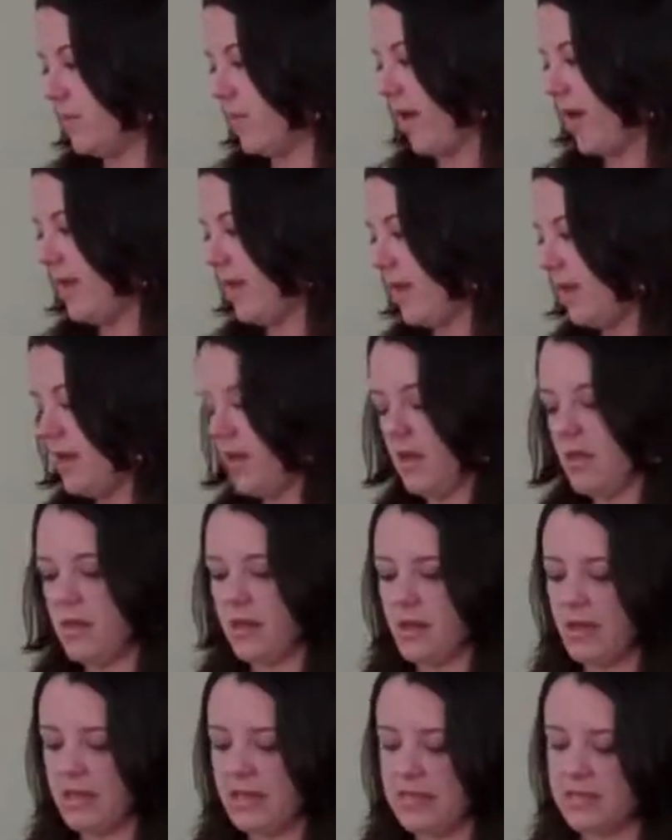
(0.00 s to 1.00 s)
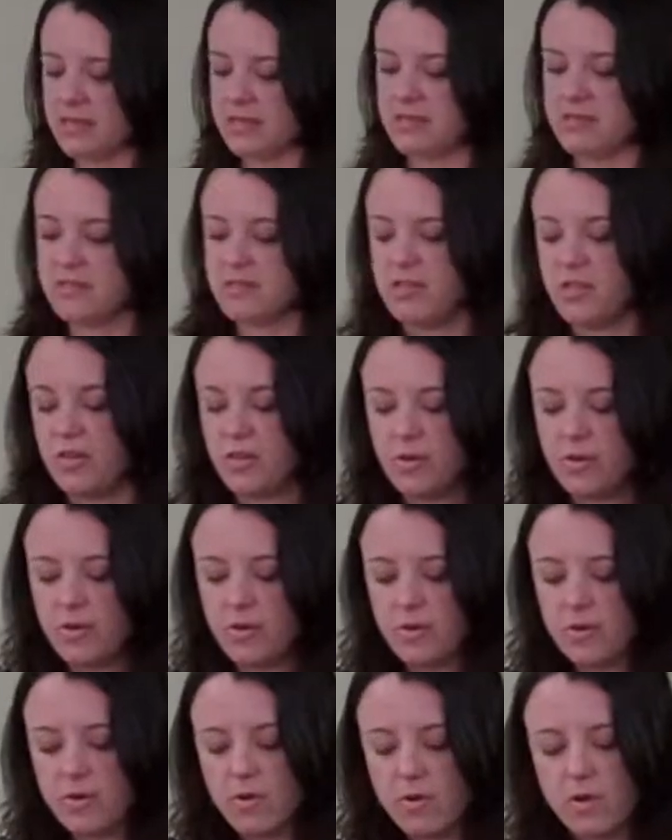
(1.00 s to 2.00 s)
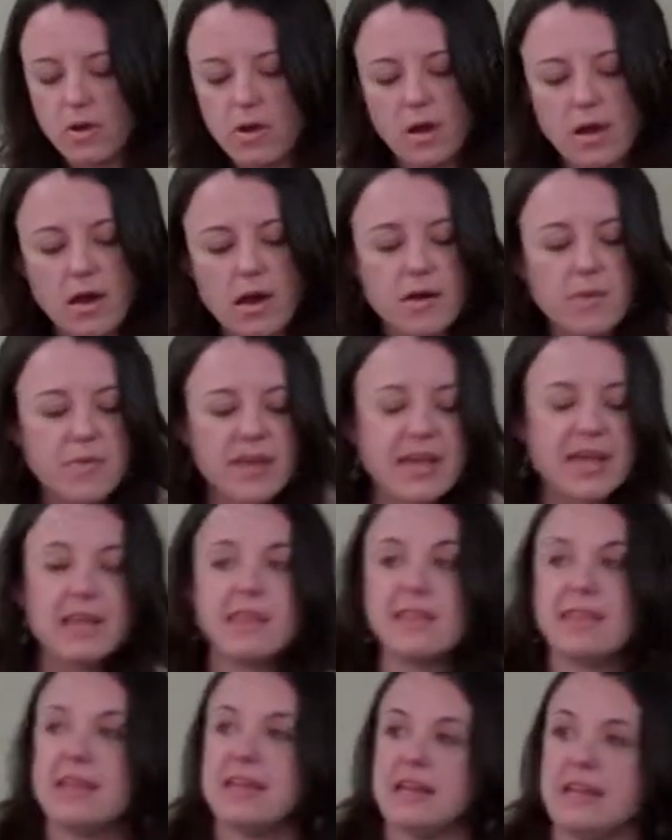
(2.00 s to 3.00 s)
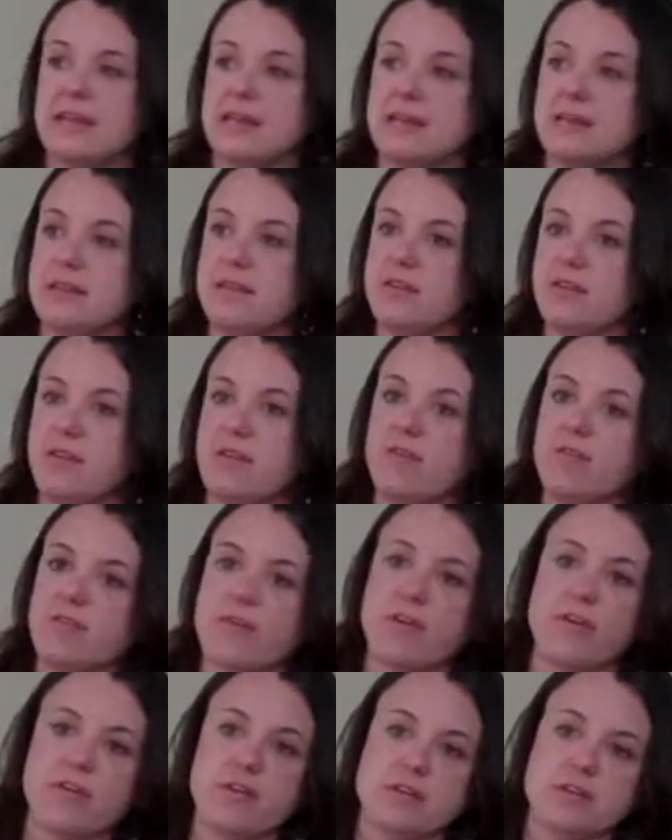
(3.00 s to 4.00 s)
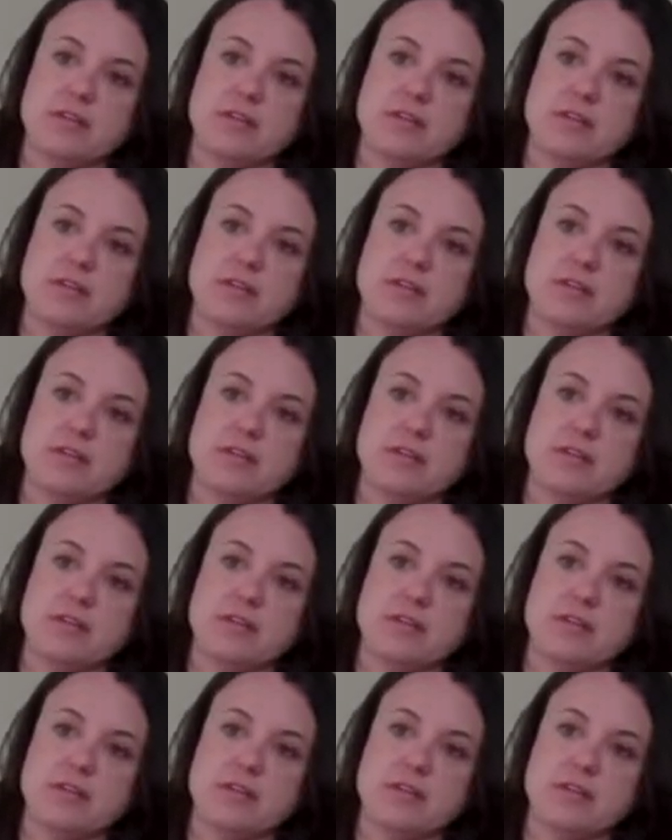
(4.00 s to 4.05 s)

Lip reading: one that that can lead into further